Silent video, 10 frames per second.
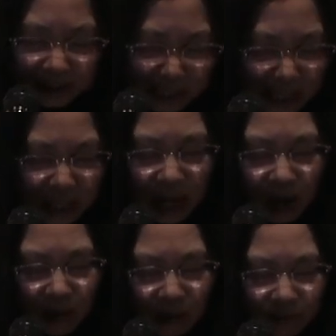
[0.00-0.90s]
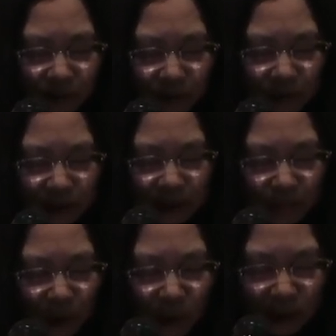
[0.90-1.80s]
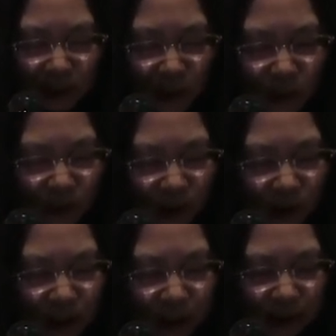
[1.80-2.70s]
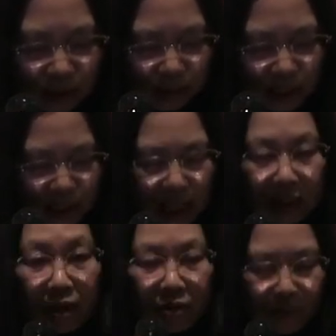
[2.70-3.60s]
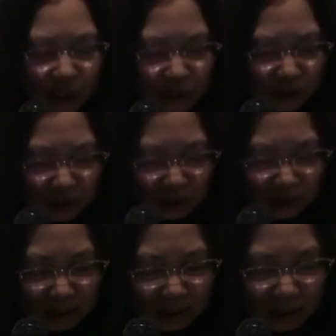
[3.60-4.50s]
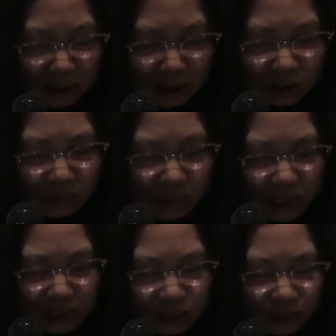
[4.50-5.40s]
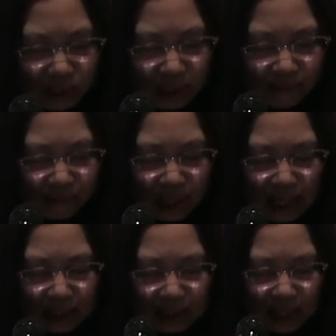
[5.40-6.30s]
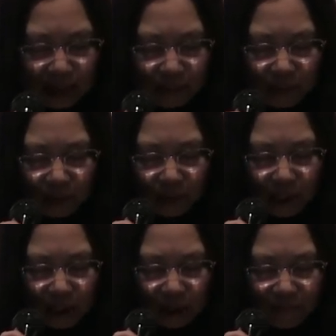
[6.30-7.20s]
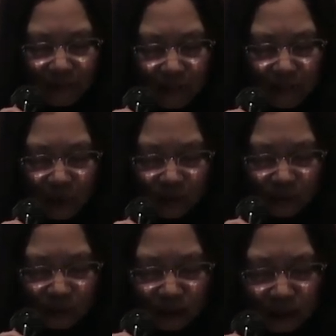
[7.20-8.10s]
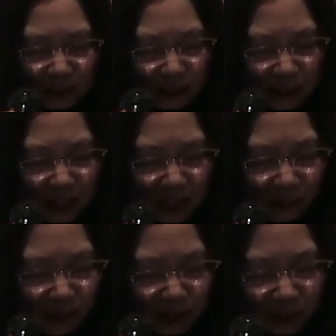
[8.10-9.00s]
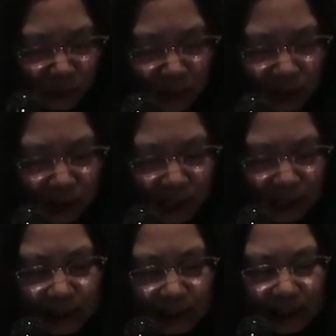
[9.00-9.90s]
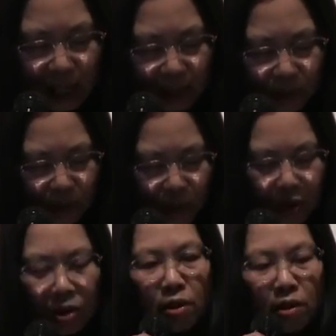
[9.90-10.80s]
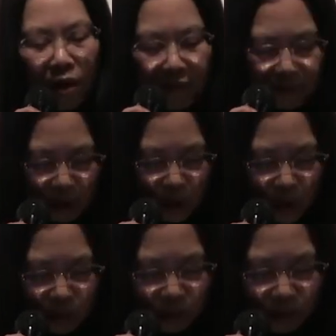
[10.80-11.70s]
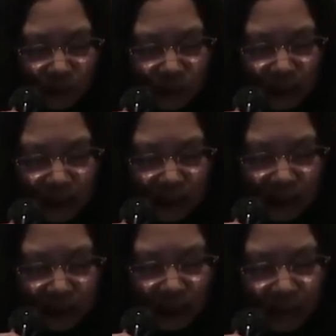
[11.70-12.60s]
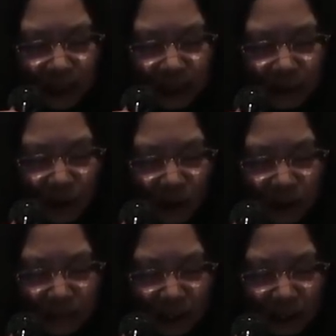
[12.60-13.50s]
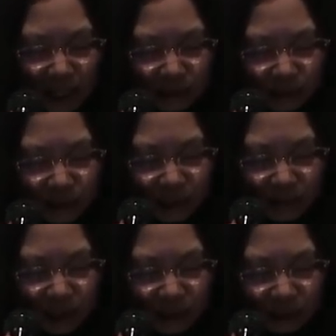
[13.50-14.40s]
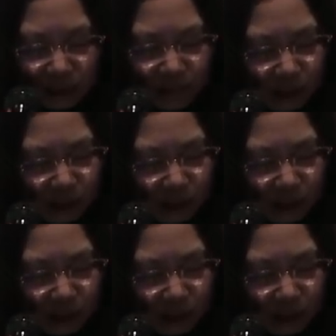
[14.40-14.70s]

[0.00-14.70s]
They can, however, deploy their own logic to indicate the direction, to bring into relief a landscape through which a film moves, and when treated as a sound world of their own, they render audible and readable the